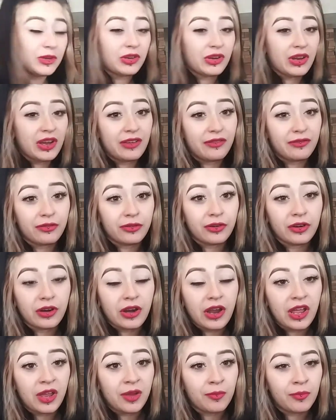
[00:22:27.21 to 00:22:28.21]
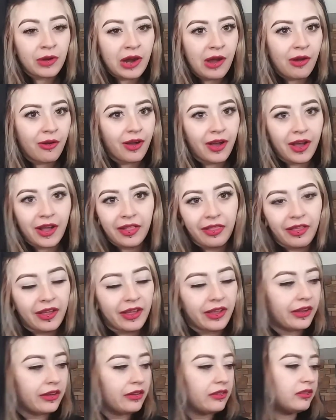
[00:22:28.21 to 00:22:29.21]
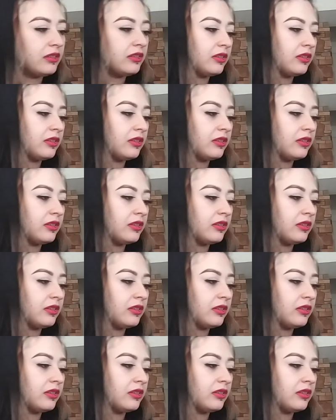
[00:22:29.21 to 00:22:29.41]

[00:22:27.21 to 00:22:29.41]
be great for a brow highlight.